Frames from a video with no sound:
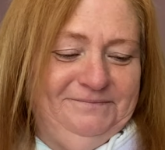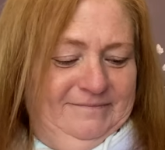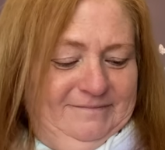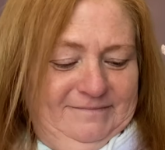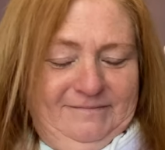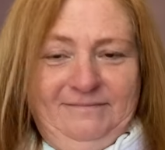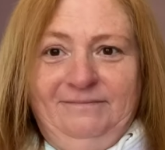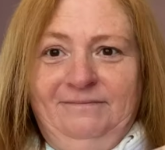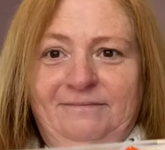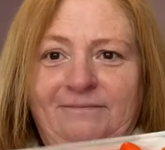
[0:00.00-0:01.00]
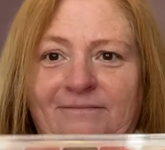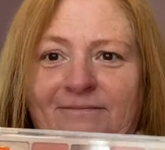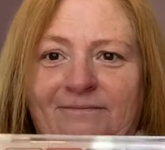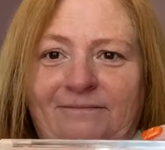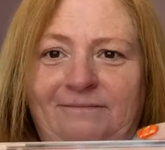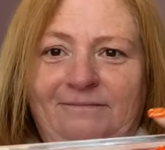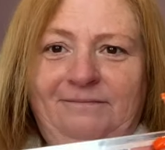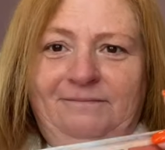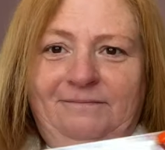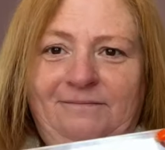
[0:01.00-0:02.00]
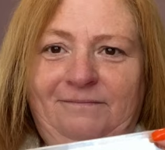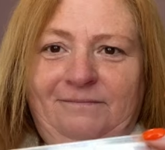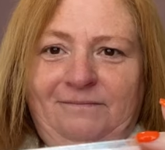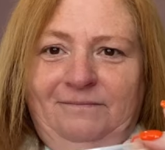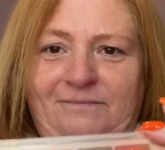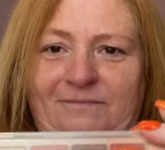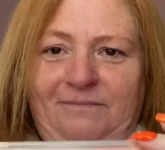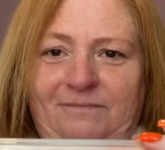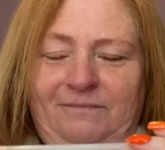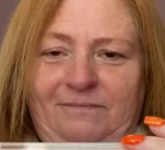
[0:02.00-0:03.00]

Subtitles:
No one is speaking in this clip.